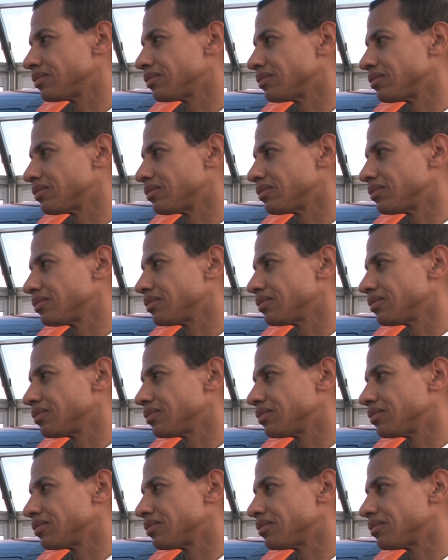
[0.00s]

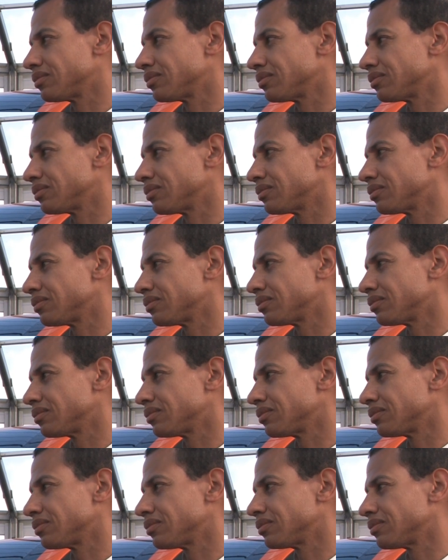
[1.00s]

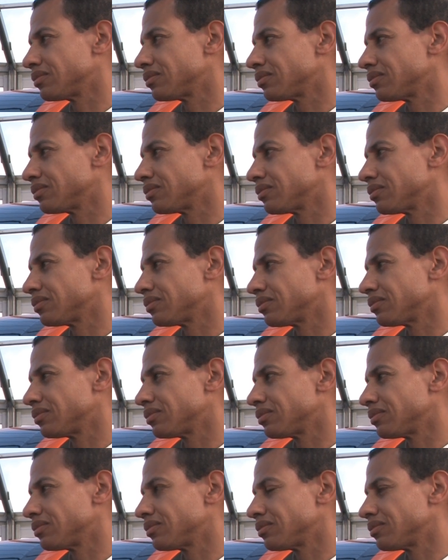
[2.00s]

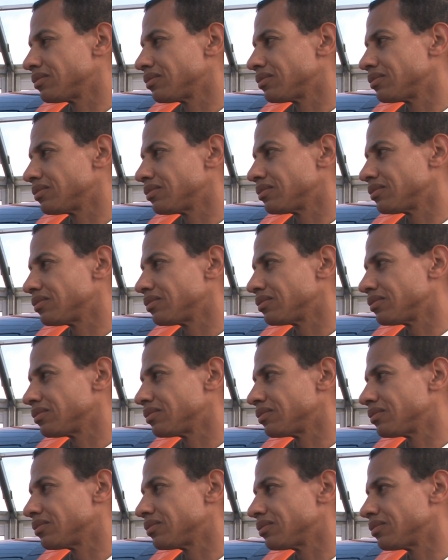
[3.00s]

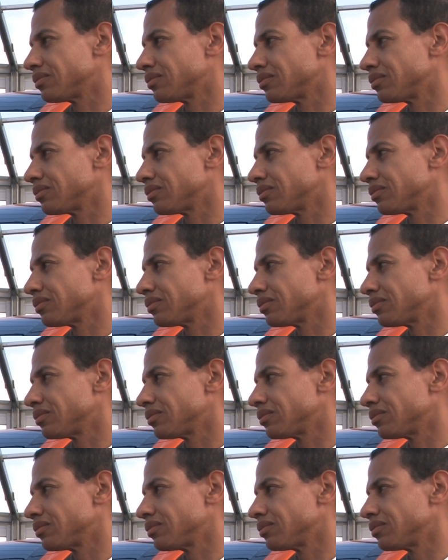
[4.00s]

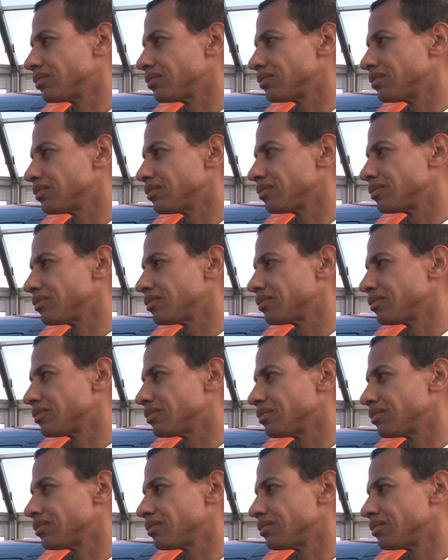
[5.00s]

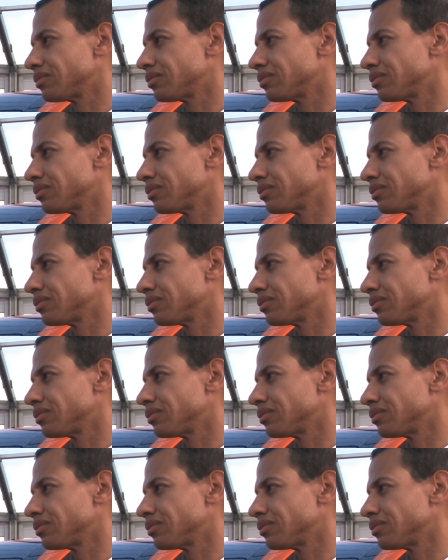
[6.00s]
No words are spoken by the person on screen.